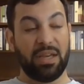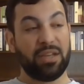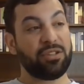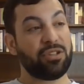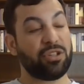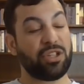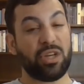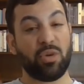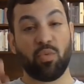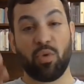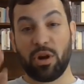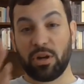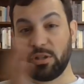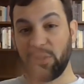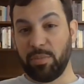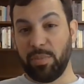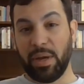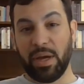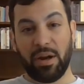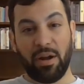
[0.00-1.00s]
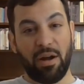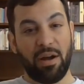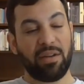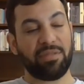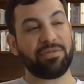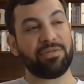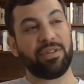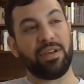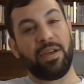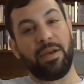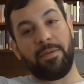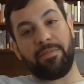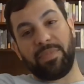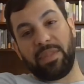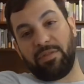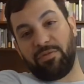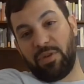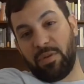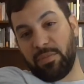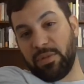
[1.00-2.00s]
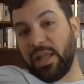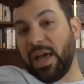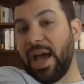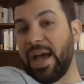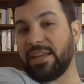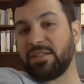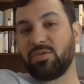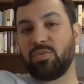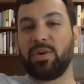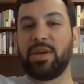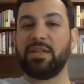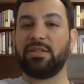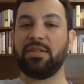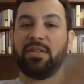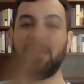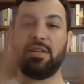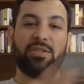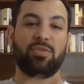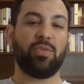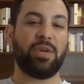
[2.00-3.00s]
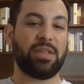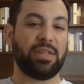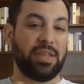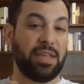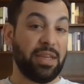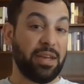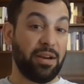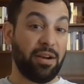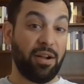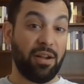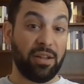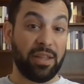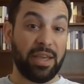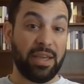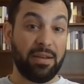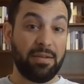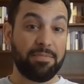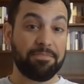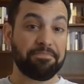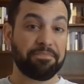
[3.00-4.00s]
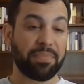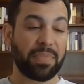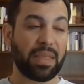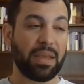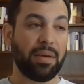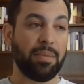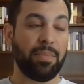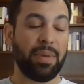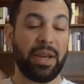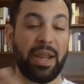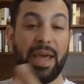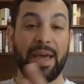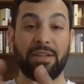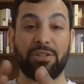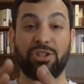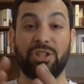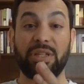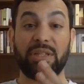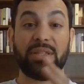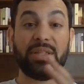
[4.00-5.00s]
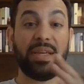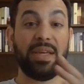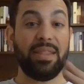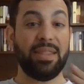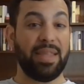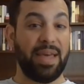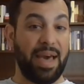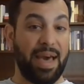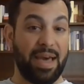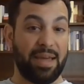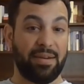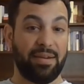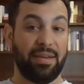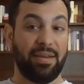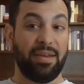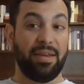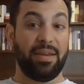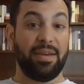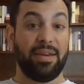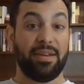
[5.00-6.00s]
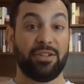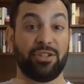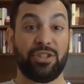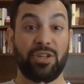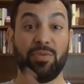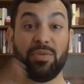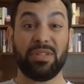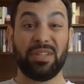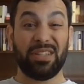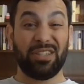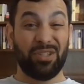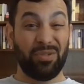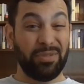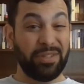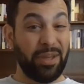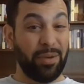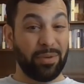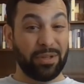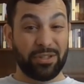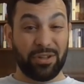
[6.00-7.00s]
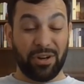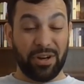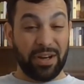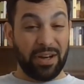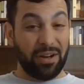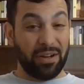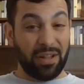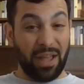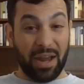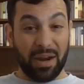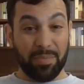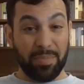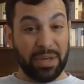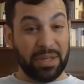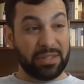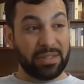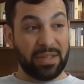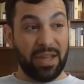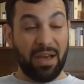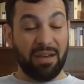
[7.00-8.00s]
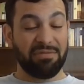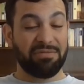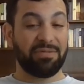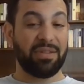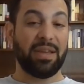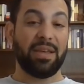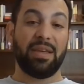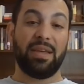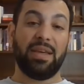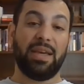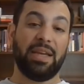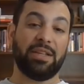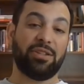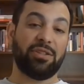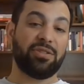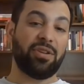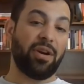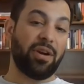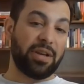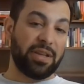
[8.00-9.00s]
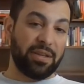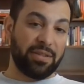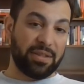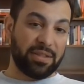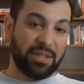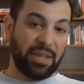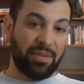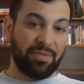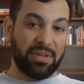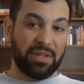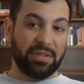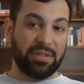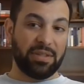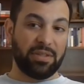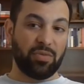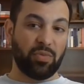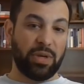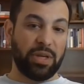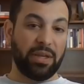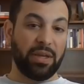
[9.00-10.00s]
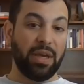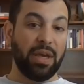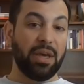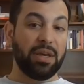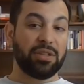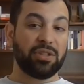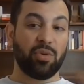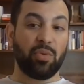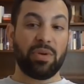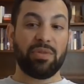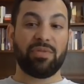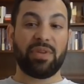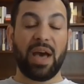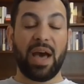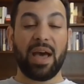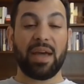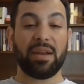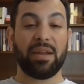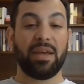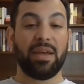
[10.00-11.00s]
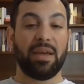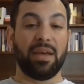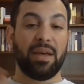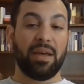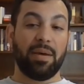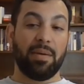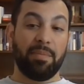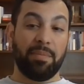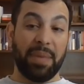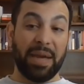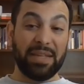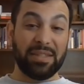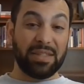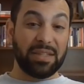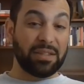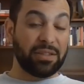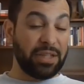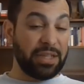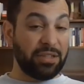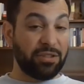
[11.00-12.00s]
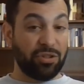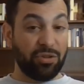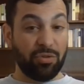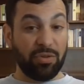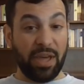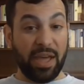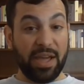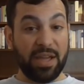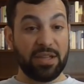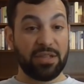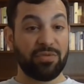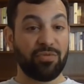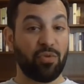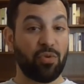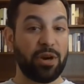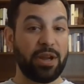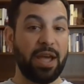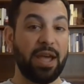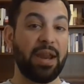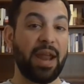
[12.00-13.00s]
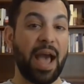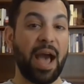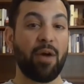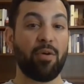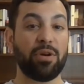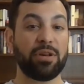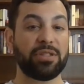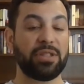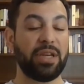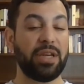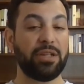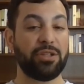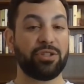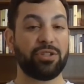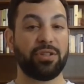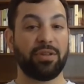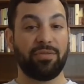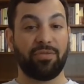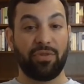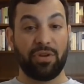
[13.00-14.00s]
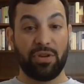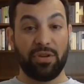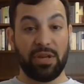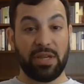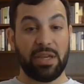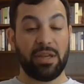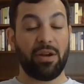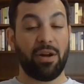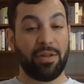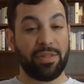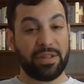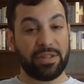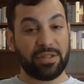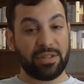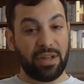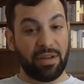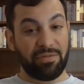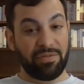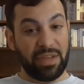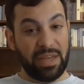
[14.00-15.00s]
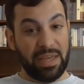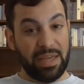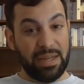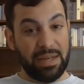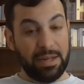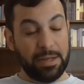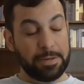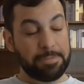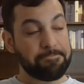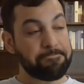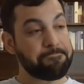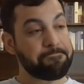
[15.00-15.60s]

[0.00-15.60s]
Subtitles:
So she worked her butt off from last week to this week to get it all in. But as she did that, she was able to turn in a lot of big stuff, and she's already in the 70s this week. So we've got basically 2 days, 48 hours ish for you to get all this stuff in.